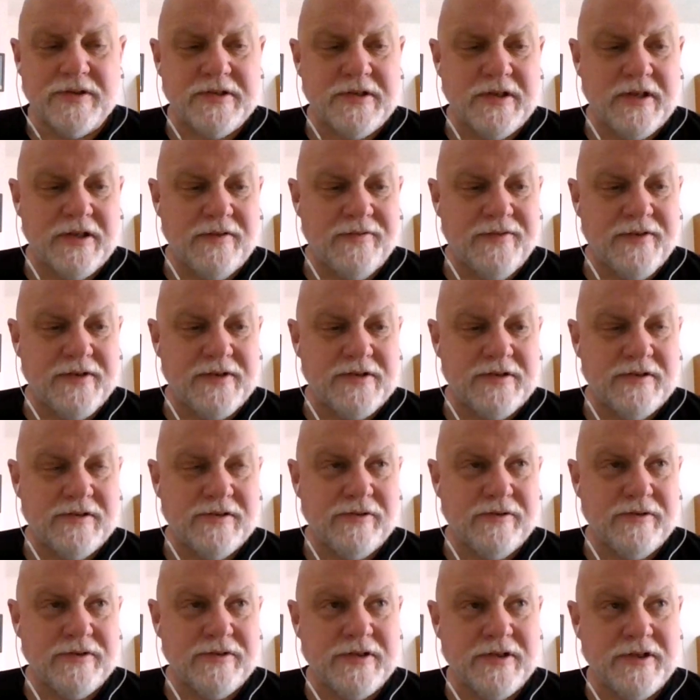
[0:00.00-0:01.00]
science fiction
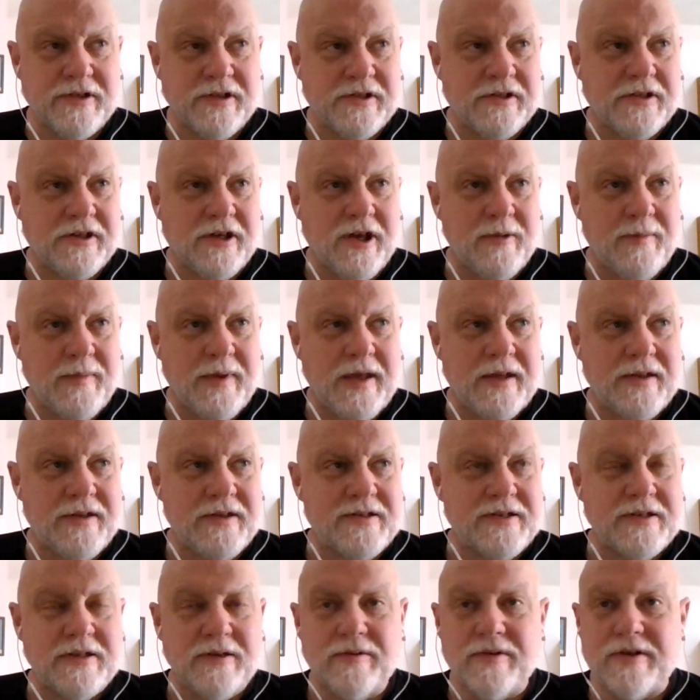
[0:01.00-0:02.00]
stories at the time. He had
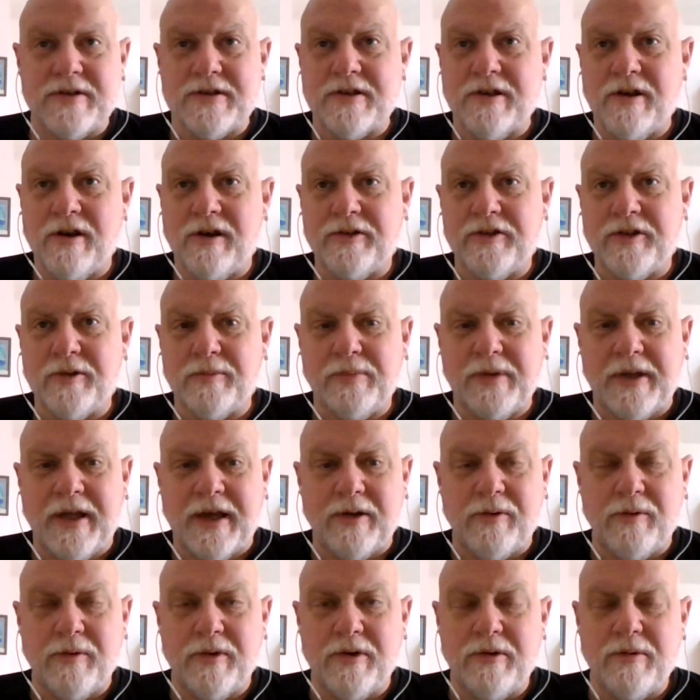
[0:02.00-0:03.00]
this series called the
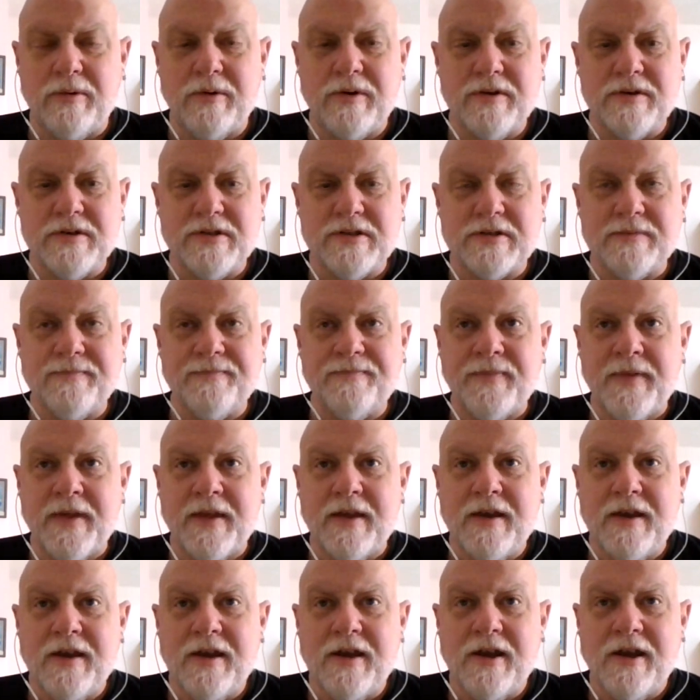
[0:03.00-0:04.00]
Black Widowers
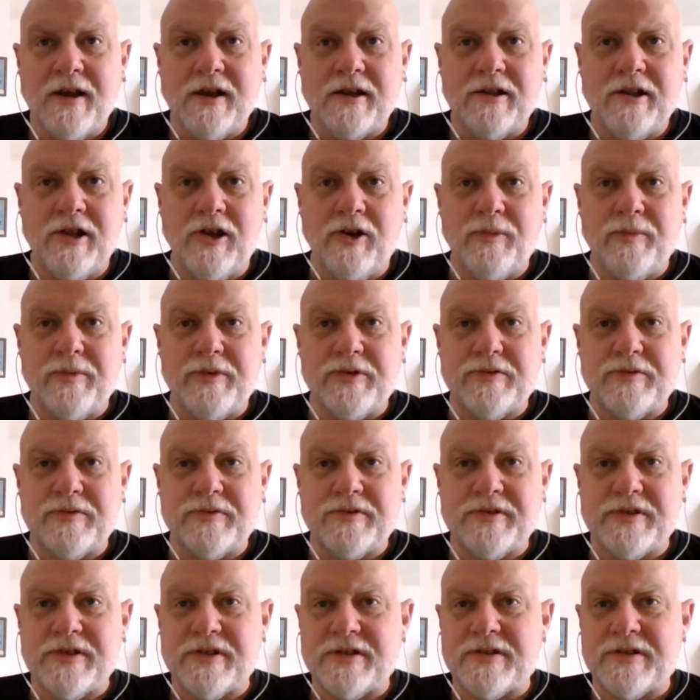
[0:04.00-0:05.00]
Club, which was